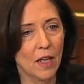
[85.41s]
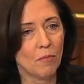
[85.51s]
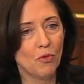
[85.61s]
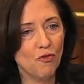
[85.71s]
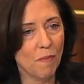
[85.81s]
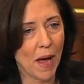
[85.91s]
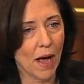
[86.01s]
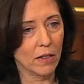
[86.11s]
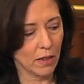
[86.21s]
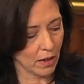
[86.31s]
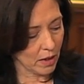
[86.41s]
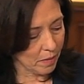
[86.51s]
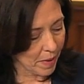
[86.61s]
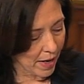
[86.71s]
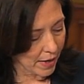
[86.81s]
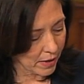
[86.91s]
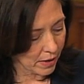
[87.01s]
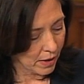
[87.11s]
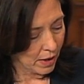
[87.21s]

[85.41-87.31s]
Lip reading: and move past this debate